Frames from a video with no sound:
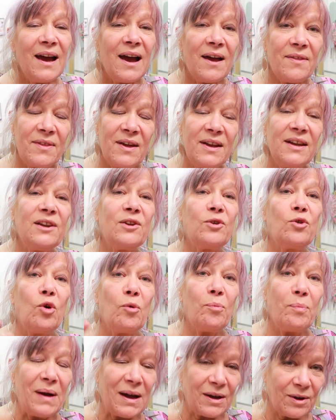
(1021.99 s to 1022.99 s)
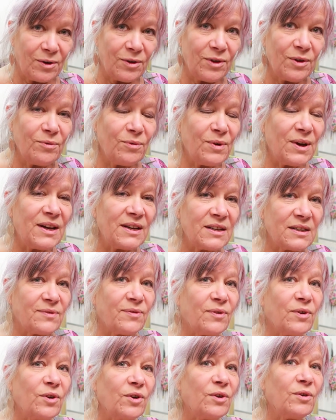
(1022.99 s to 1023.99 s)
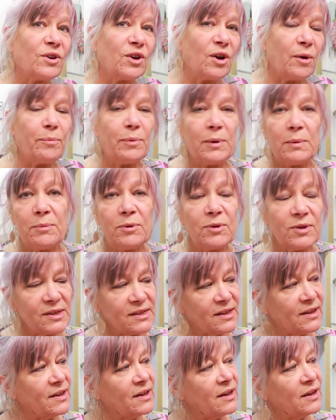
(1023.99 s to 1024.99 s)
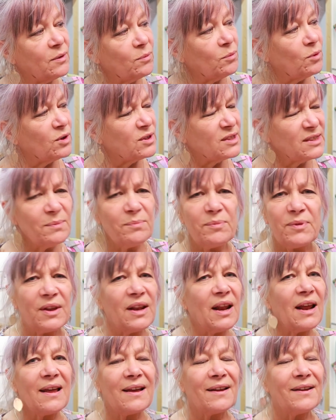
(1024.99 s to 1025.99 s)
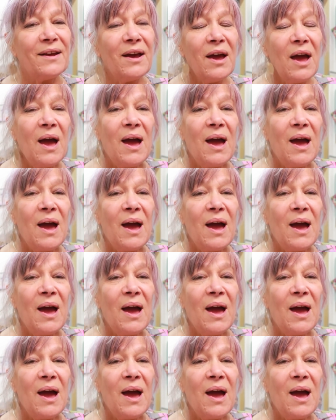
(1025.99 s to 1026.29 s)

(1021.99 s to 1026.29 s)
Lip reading: And then he'd go back on the rigs for a couple of months, I think it was, something like that.